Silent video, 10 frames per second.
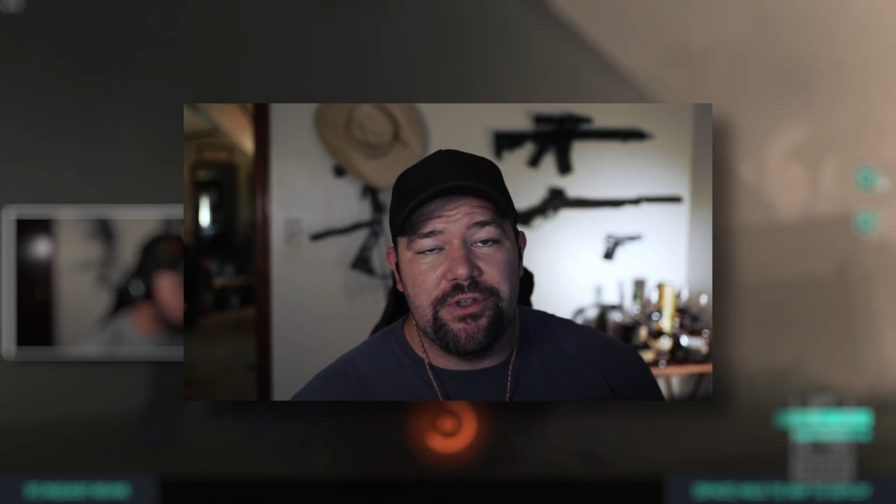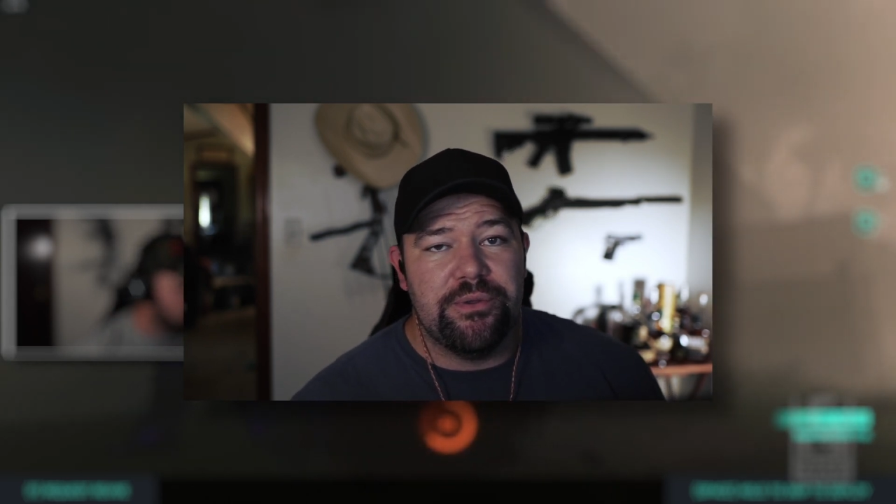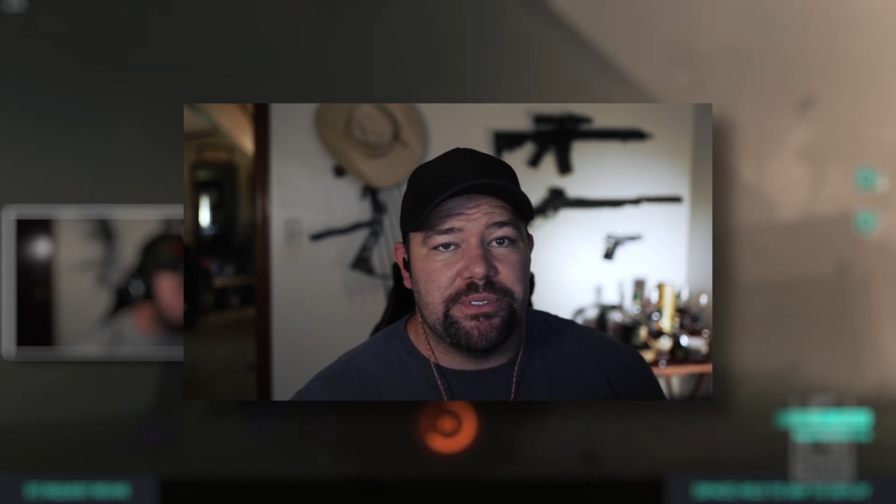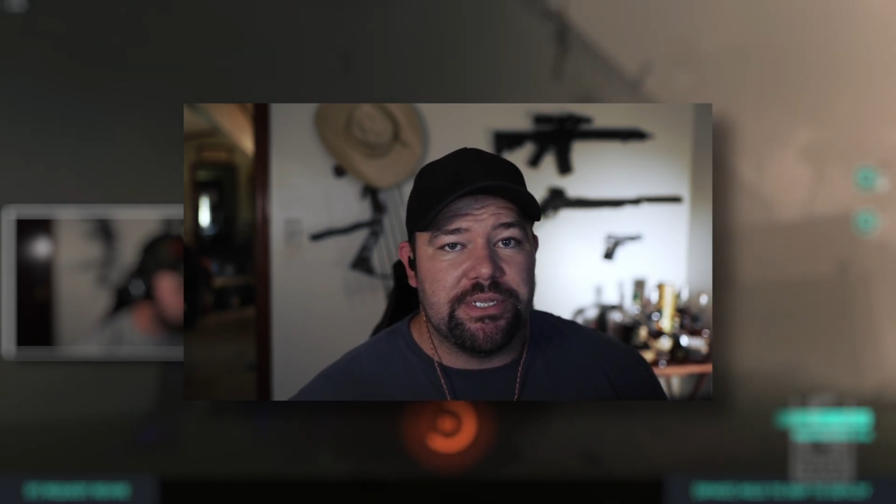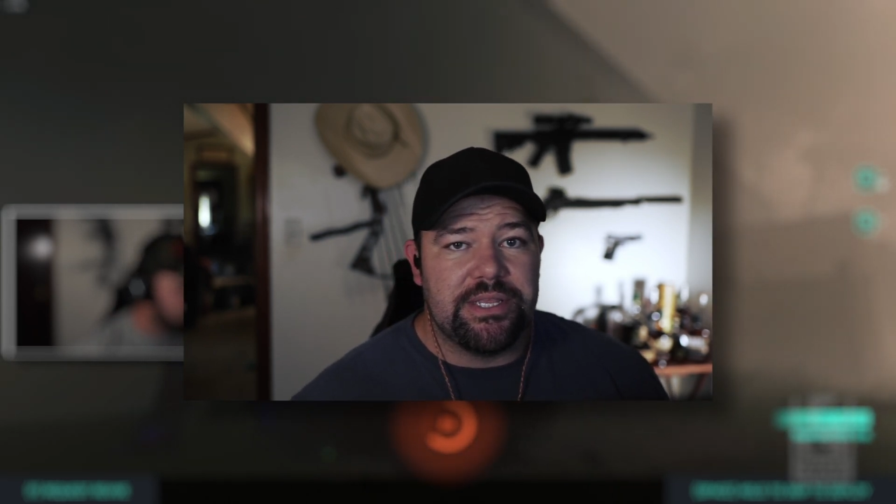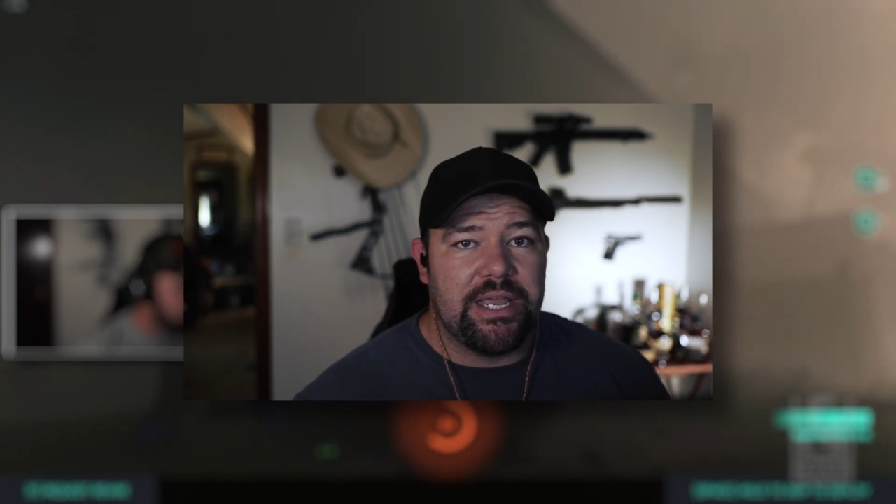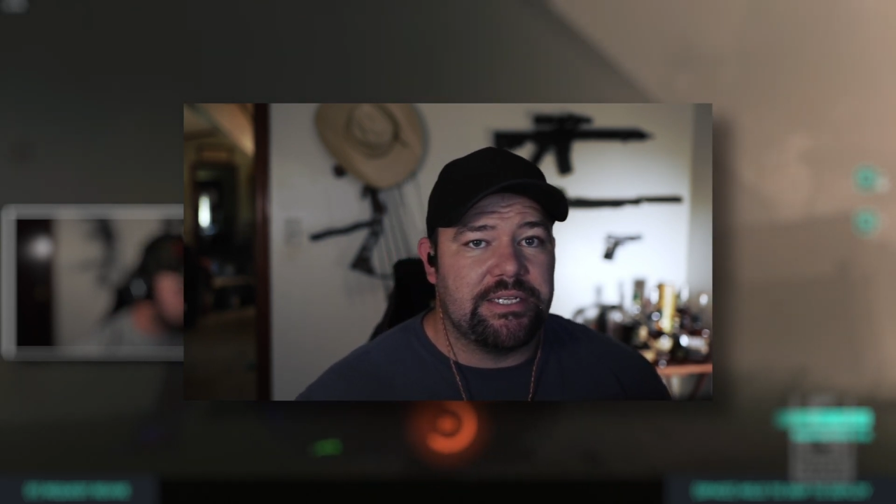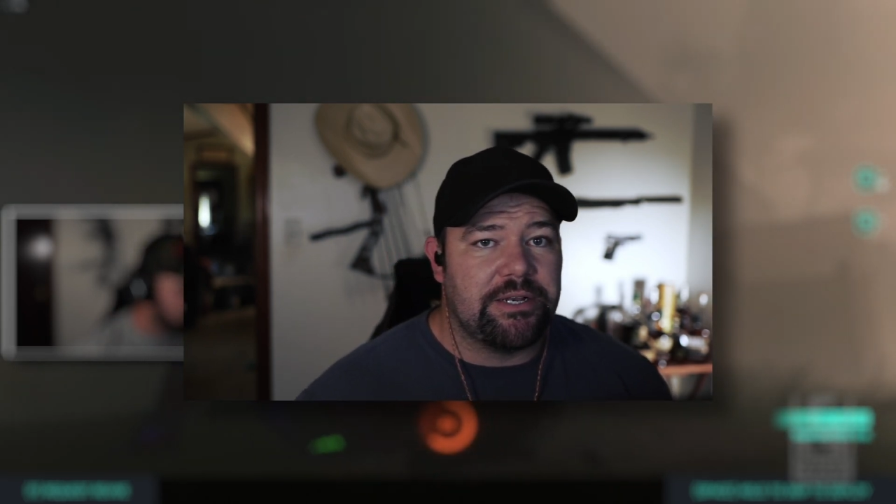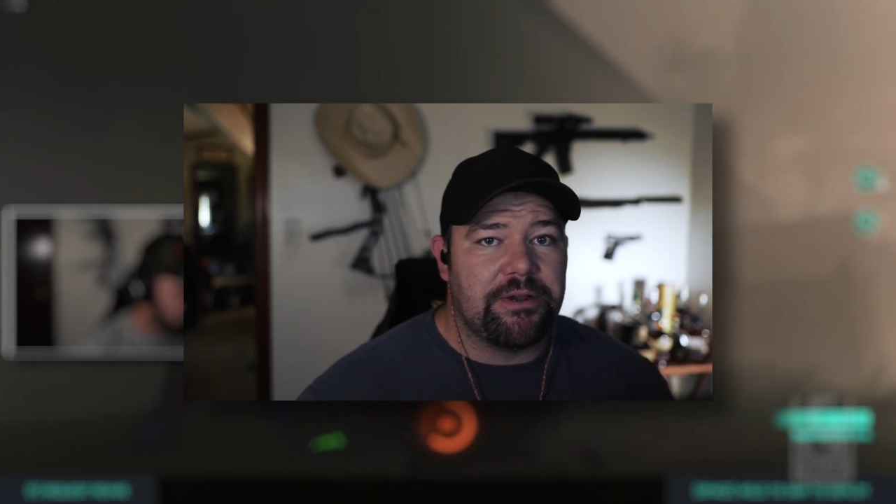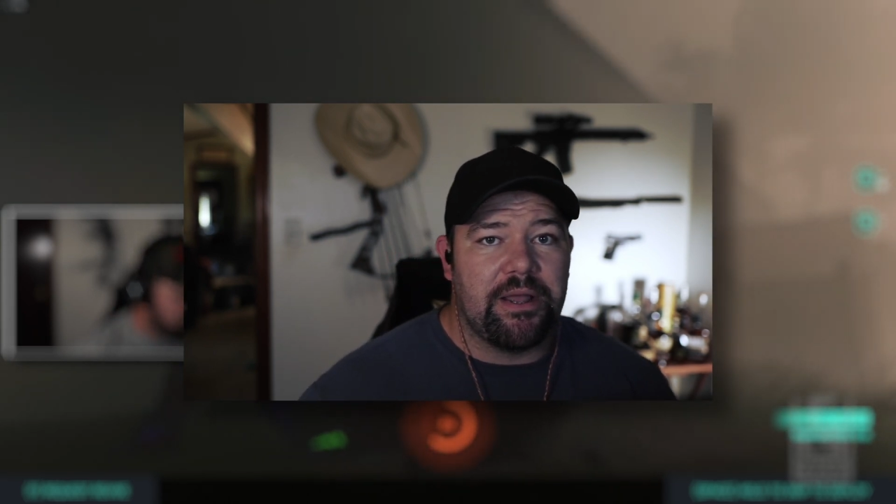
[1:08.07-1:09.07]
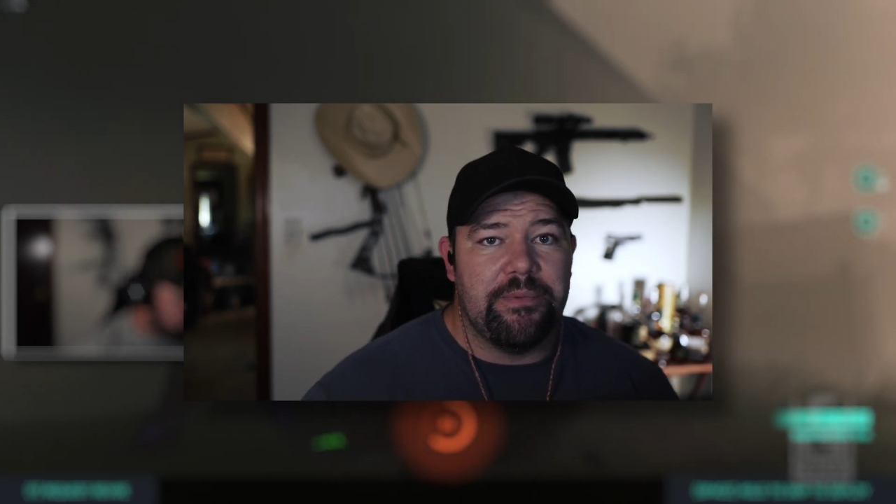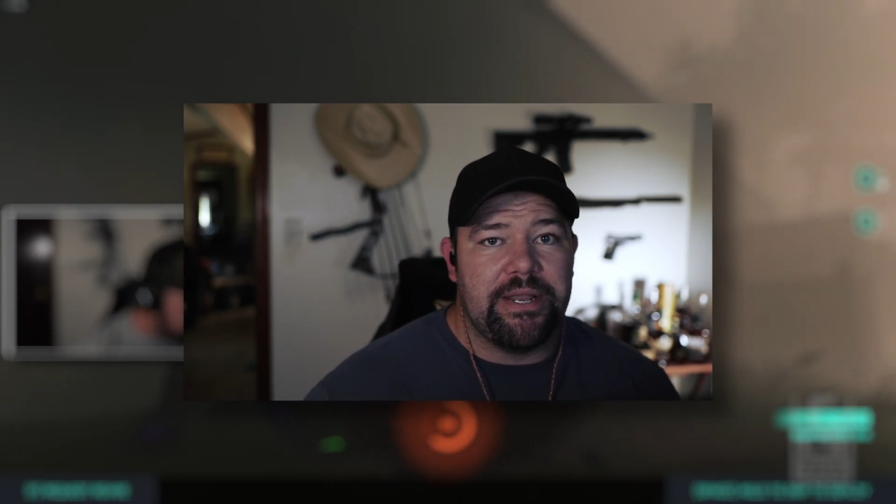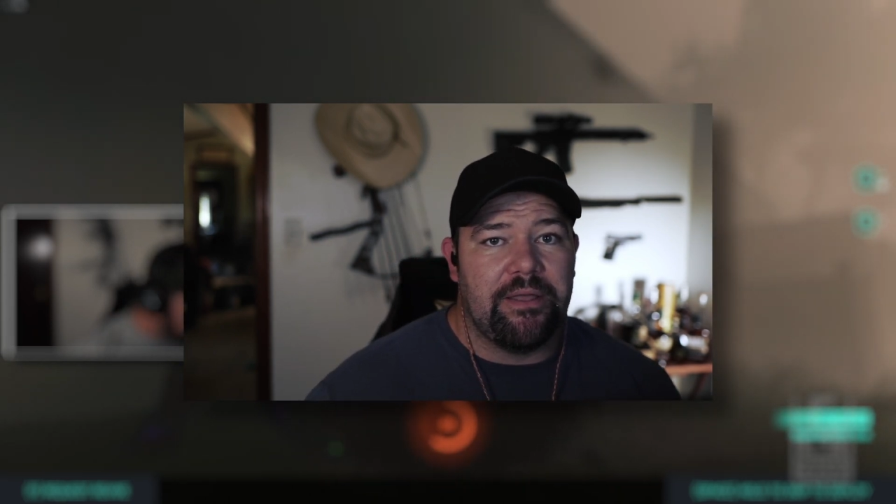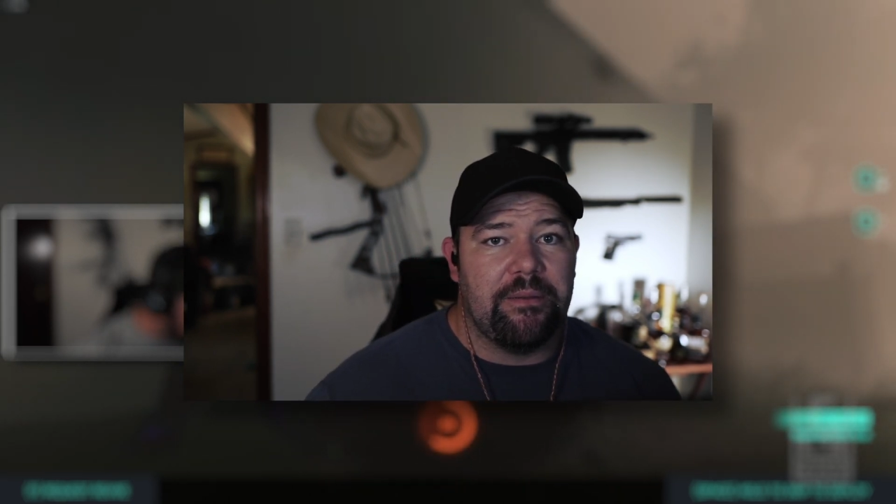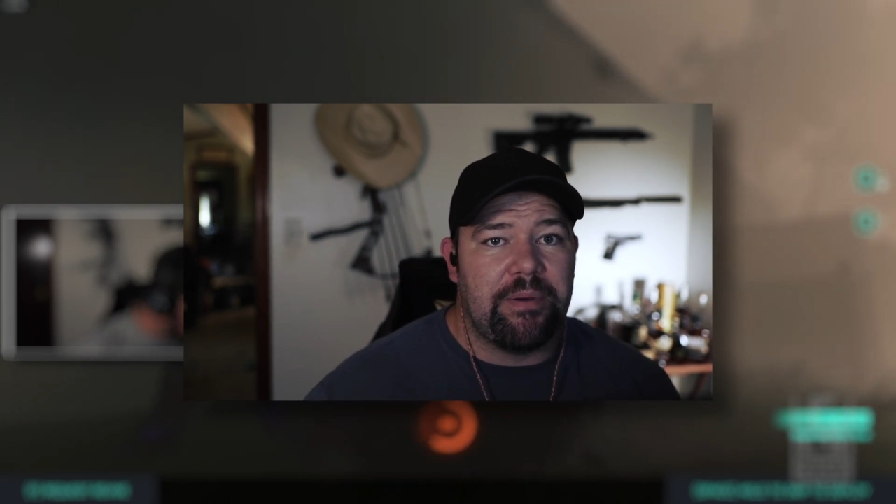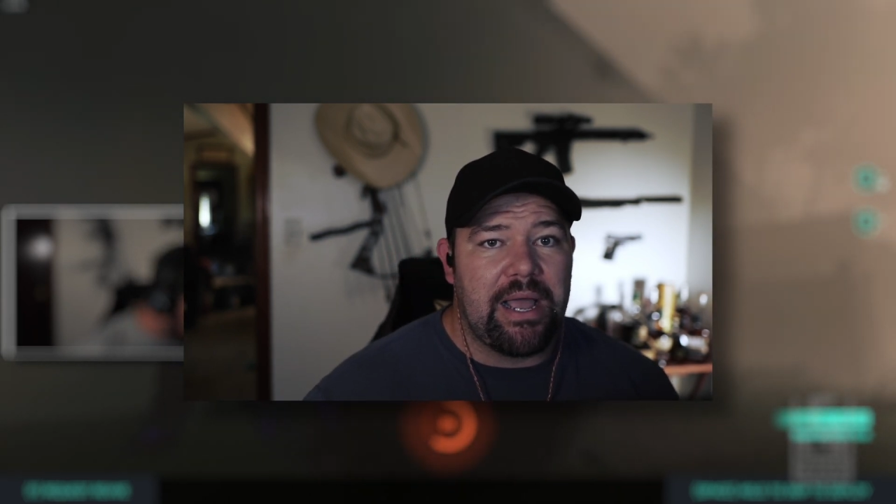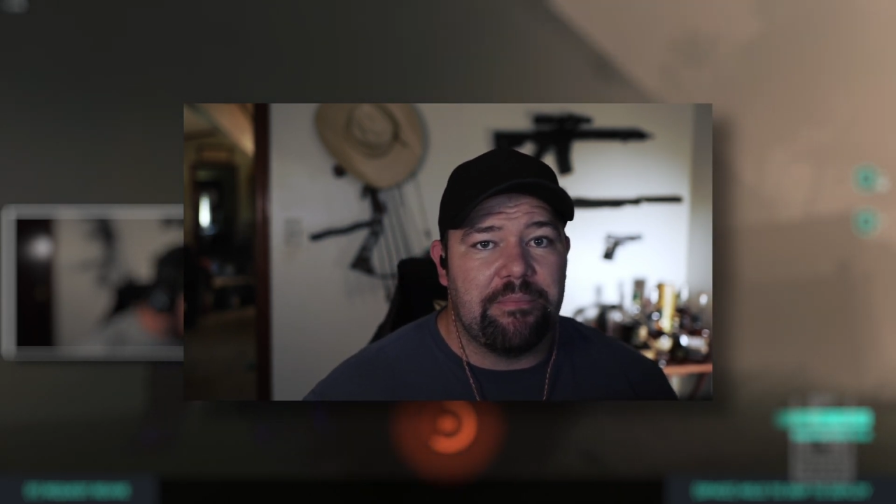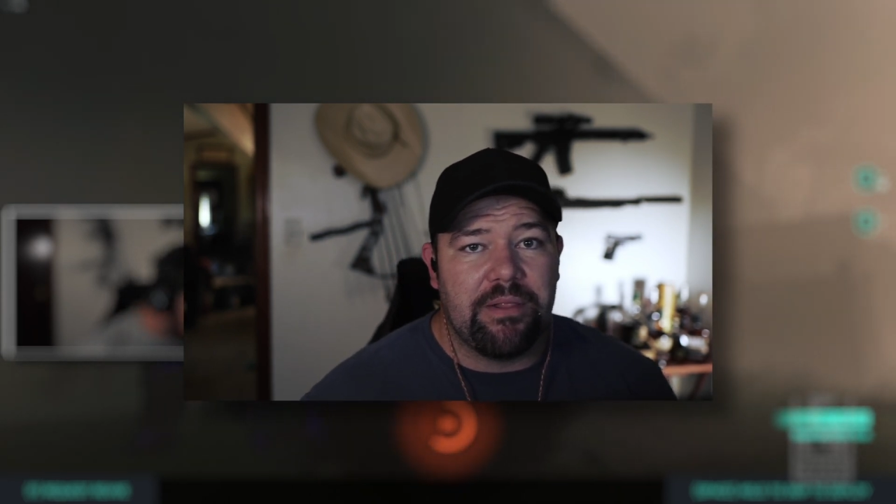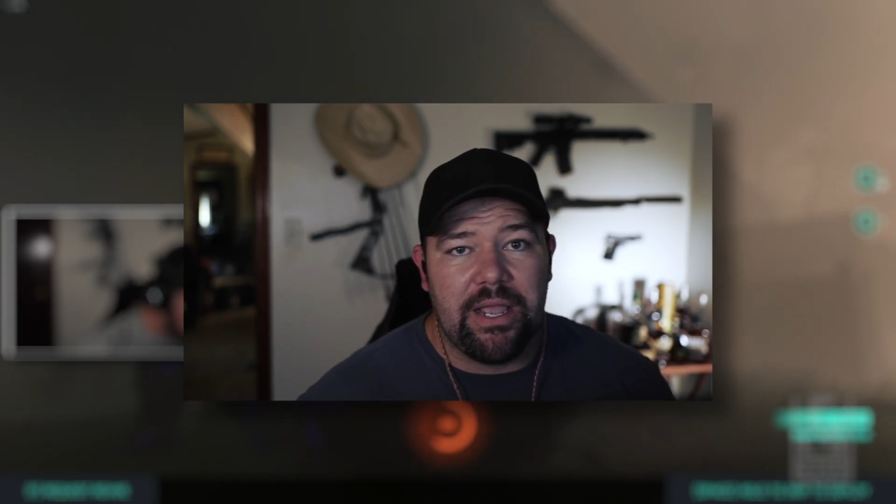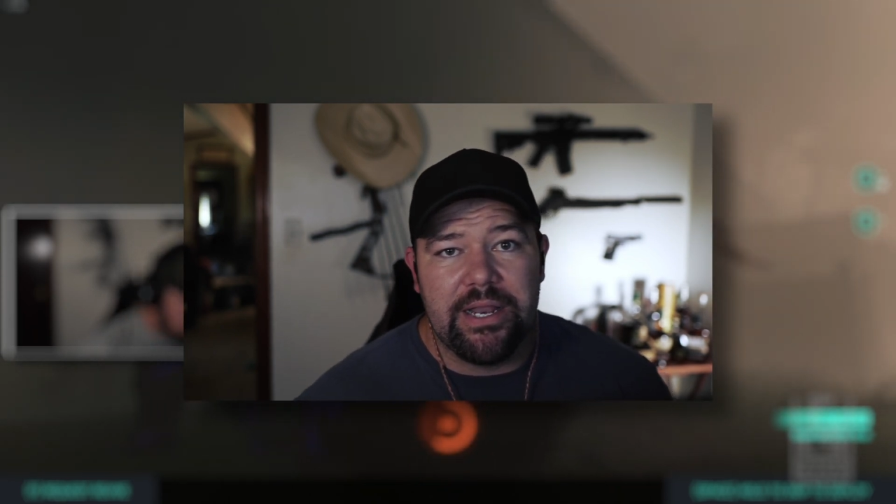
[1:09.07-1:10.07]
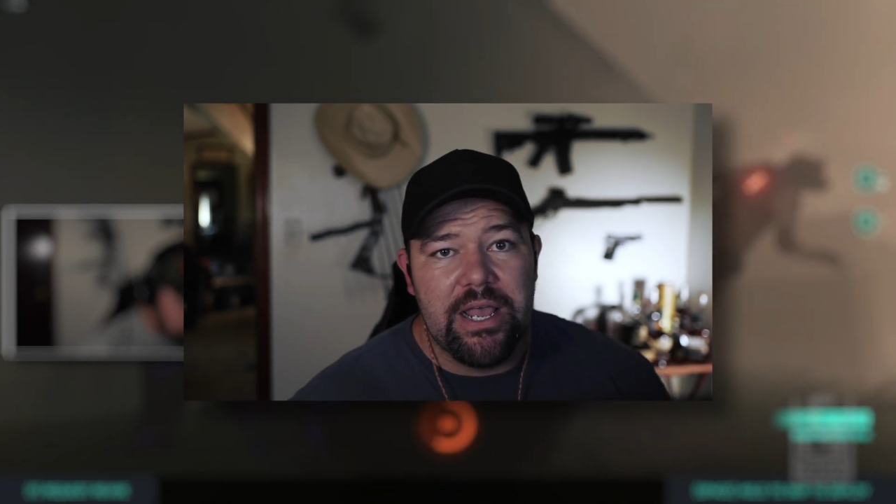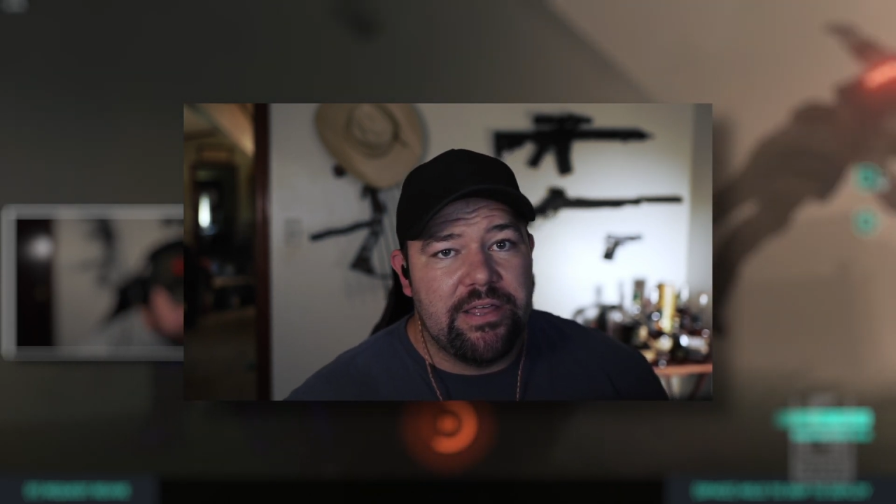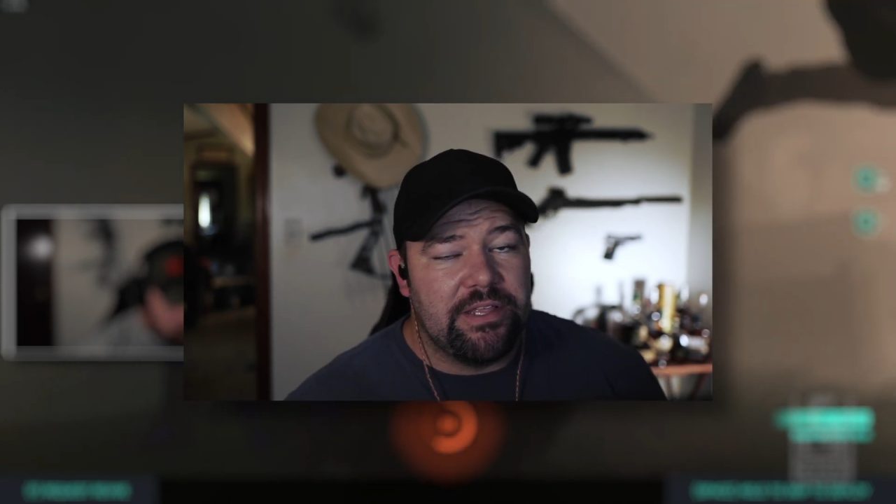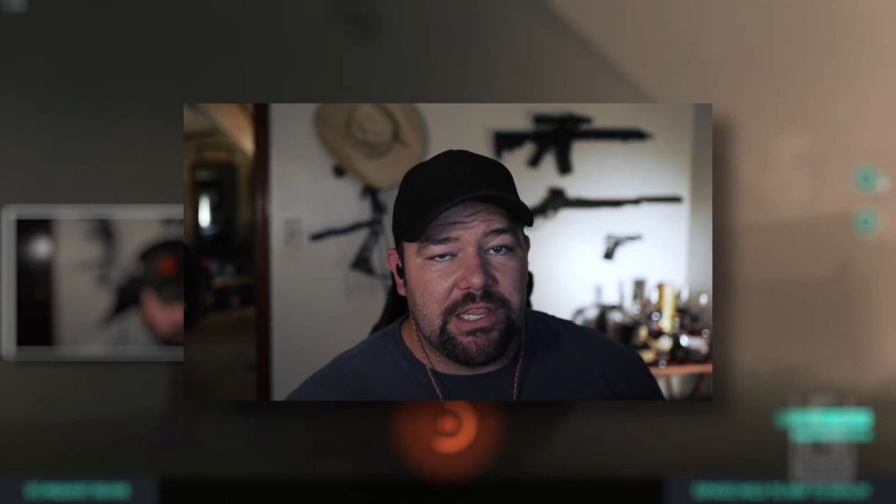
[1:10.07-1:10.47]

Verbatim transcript: news and things that are coming down the pipeline.